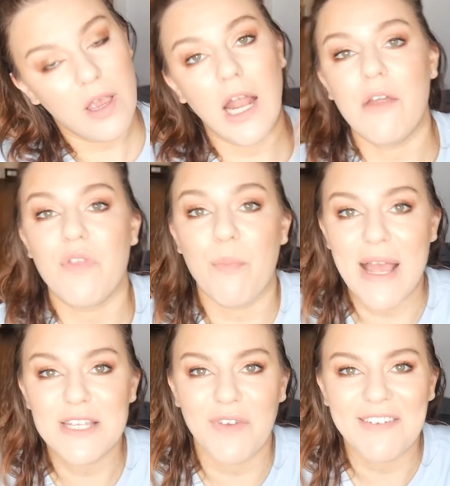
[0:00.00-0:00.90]
kind of the
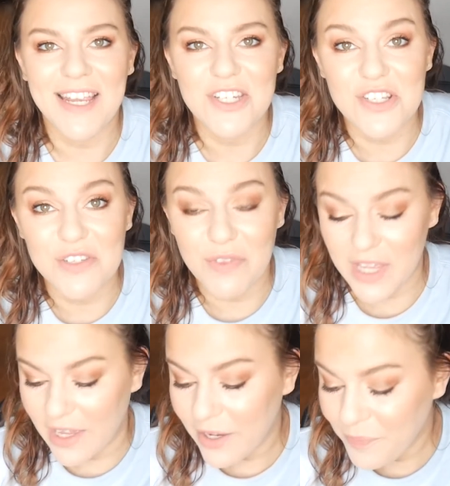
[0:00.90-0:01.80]
best foundations of the
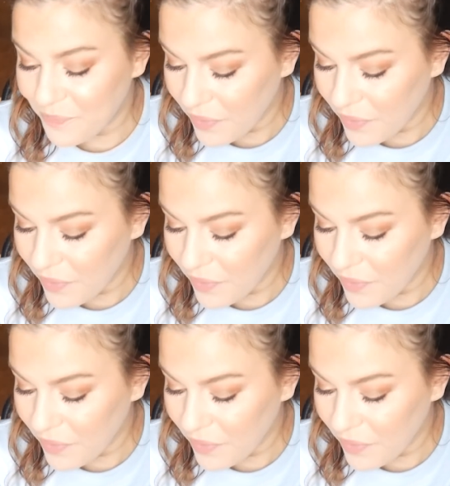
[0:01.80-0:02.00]
year.